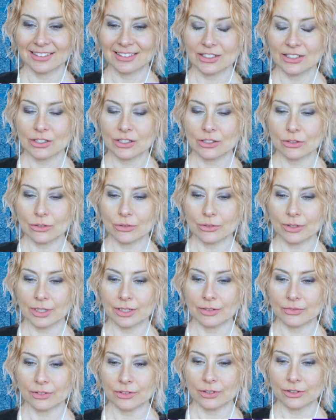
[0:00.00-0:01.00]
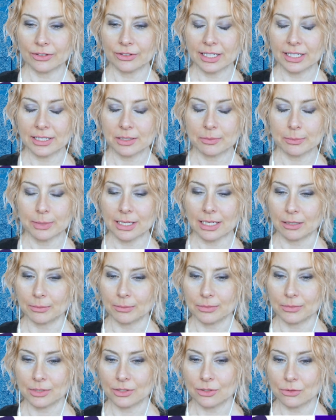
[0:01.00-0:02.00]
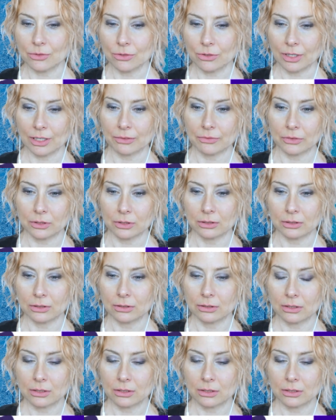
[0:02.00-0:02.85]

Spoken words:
So grateful. That's Bam. So grateful.